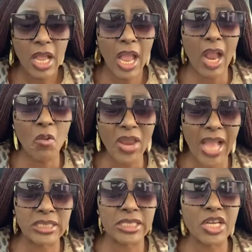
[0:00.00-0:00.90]
And we are
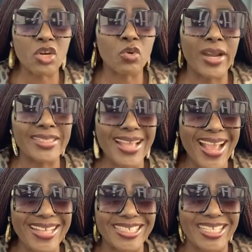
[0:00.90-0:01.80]
still great,
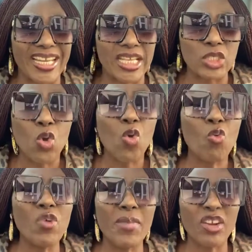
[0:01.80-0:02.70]
excellent
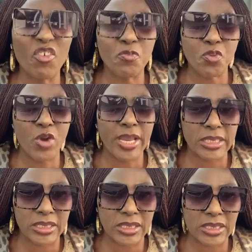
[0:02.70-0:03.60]
women of
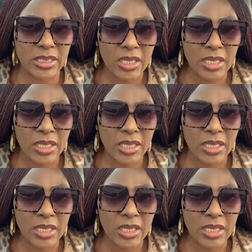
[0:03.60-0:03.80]
praise.